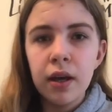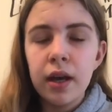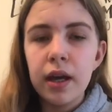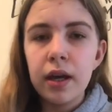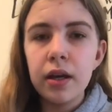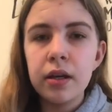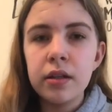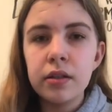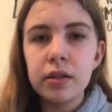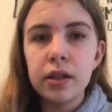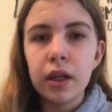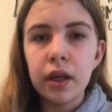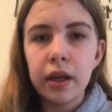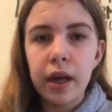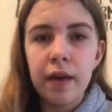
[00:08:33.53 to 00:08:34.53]
and
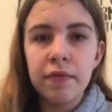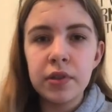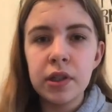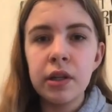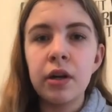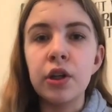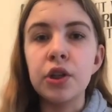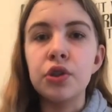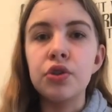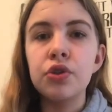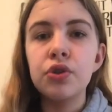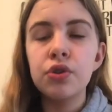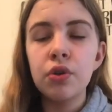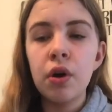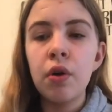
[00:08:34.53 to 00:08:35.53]
like F.S.A.R is
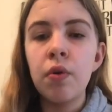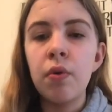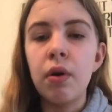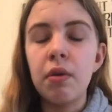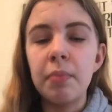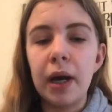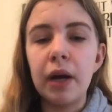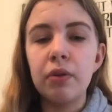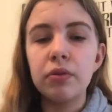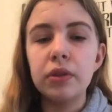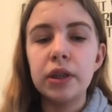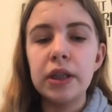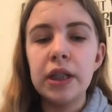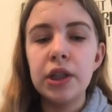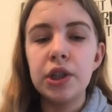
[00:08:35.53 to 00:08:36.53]
so about
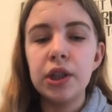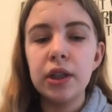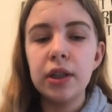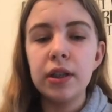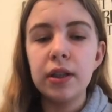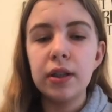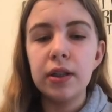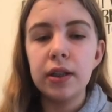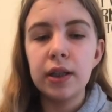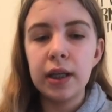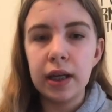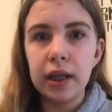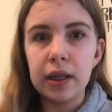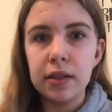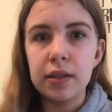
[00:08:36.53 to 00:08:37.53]
teaching
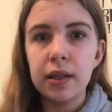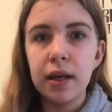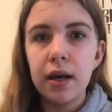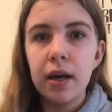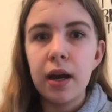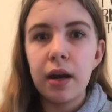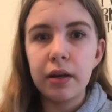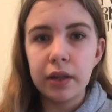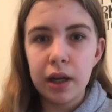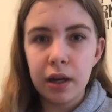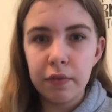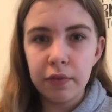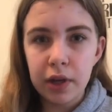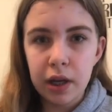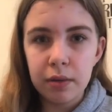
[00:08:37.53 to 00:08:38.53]
kids how to care
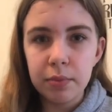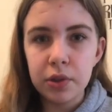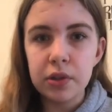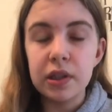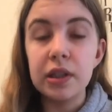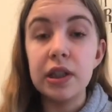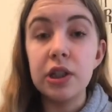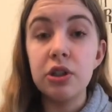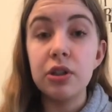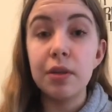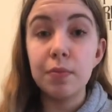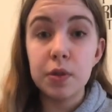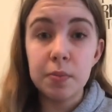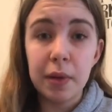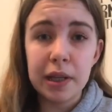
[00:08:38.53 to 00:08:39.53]
for animals and teaching them
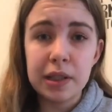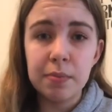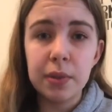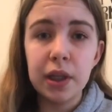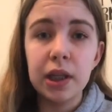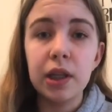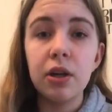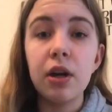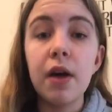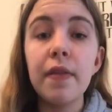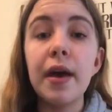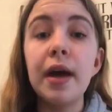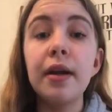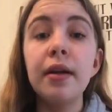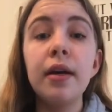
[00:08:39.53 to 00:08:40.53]
responsibility and all
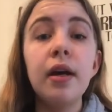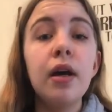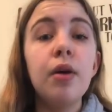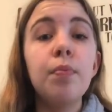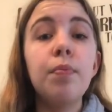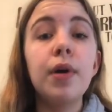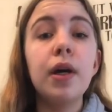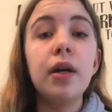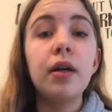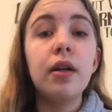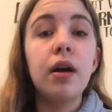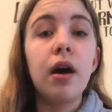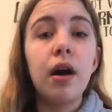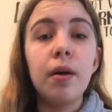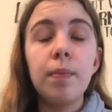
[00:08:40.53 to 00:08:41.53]
that. But
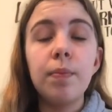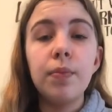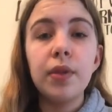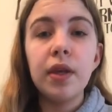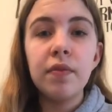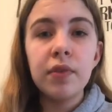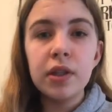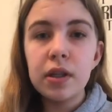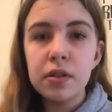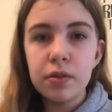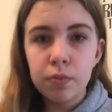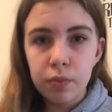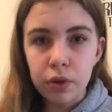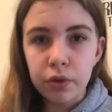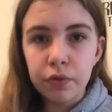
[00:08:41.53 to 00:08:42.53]
if it
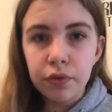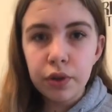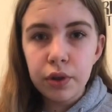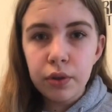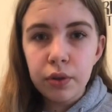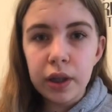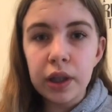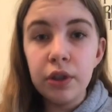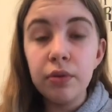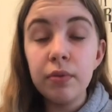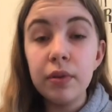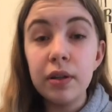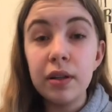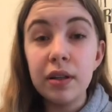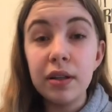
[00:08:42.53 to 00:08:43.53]
doesn't work for you and
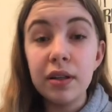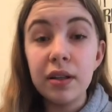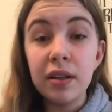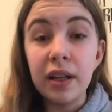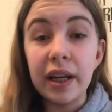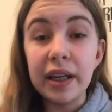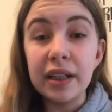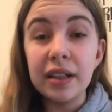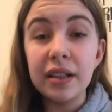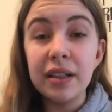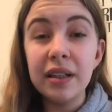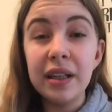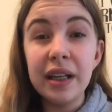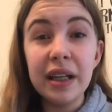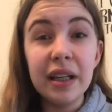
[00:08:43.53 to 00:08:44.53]
you like
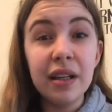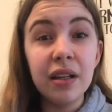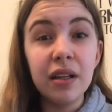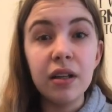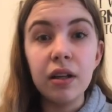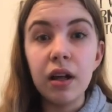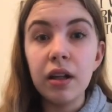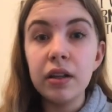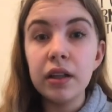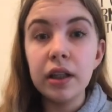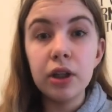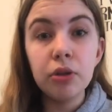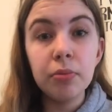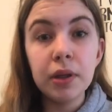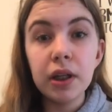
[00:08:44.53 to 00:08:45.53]
need a
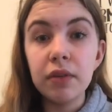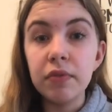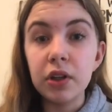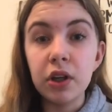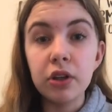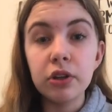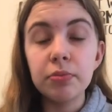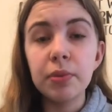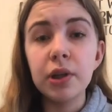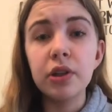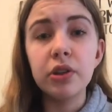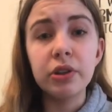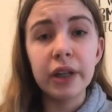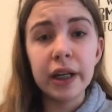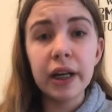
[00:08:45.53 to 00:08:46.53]
little bit of a larger bird,
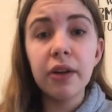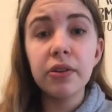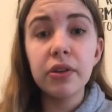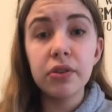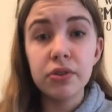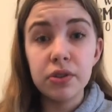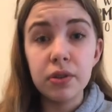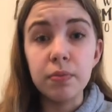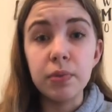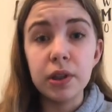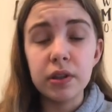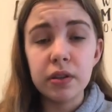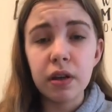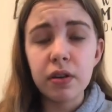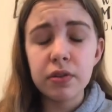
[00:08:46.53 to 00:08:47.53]
check out those two
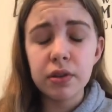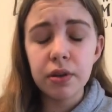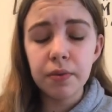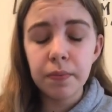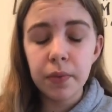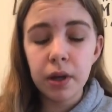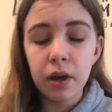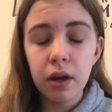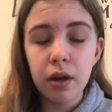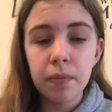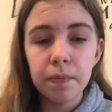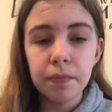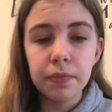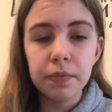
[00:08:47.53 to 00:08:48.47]
breeds also. But